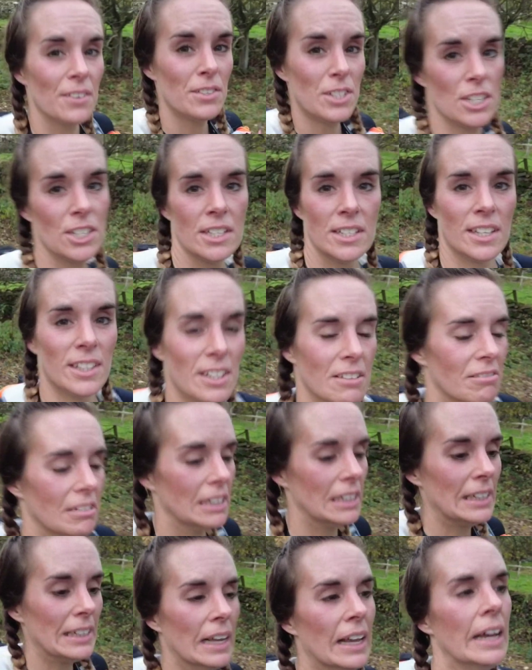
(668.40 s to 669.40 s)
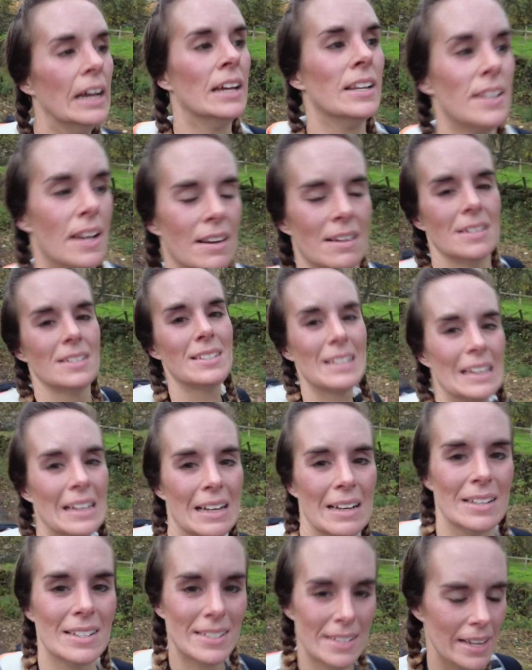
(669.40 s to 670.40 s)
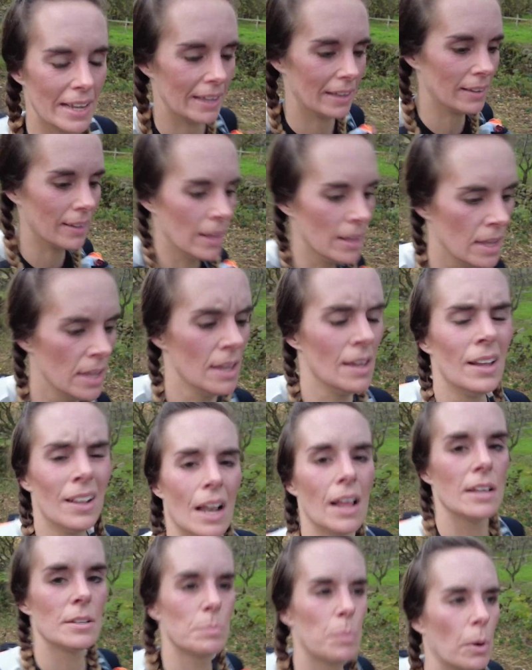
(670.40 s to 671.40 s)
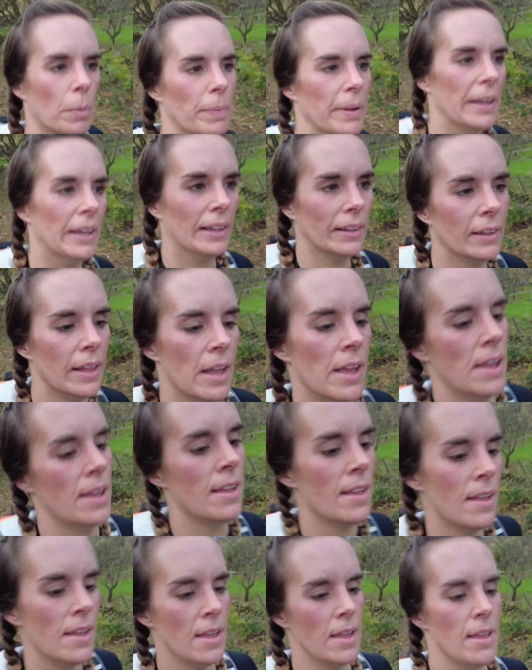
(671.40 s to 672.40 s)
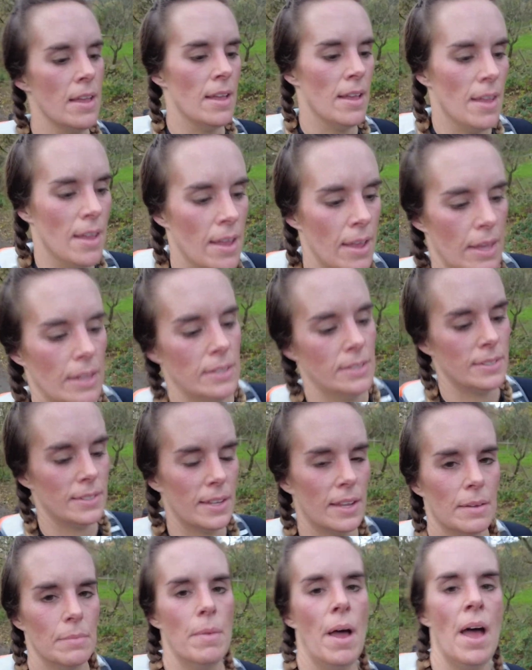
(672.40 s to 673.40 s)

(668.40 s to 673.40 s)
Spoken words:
So I've just done the really nasty last hill, last proper hill, and